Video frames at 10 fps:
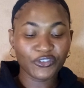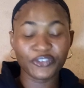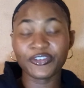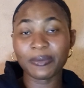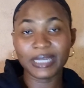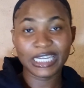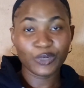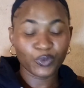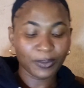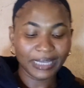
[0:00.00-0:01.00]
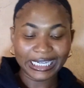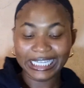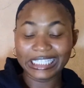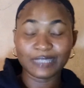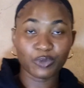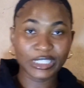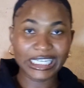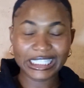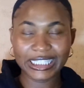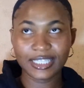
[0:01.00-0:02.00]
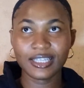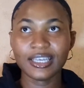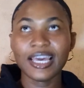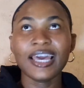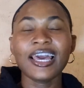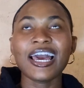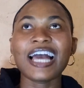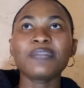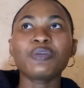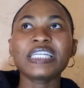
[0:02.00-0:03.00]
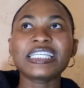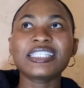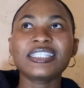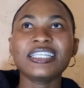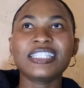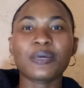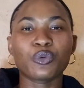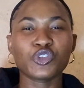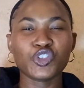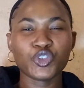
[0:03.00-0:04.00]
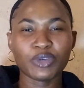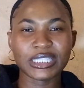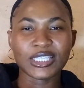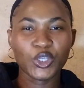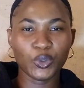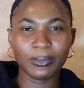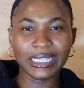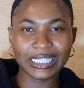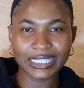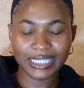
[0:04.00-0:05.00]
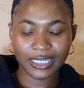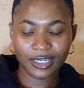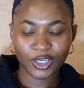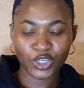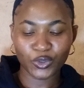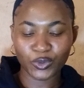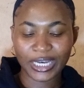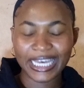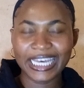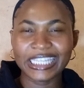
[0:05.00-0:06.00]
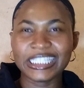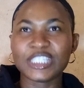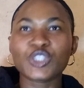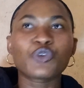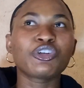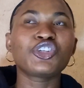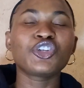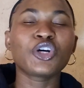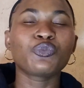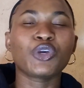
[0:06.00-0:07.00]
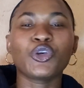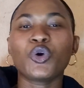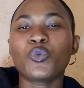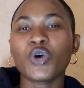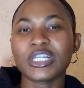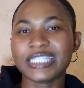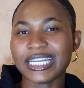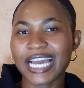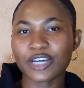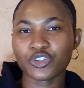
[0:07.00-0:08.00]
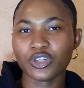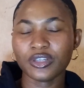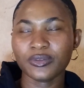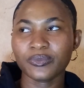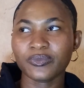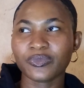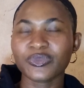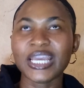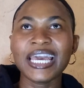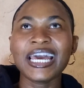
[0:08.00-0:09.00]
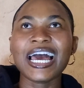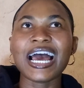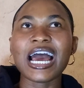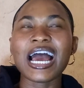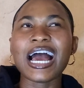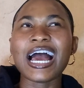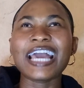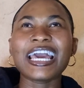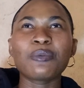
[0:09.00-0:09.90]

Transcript: a feminine woman is modesty. And modesty demonstrates humility, discretion with your words and action. I am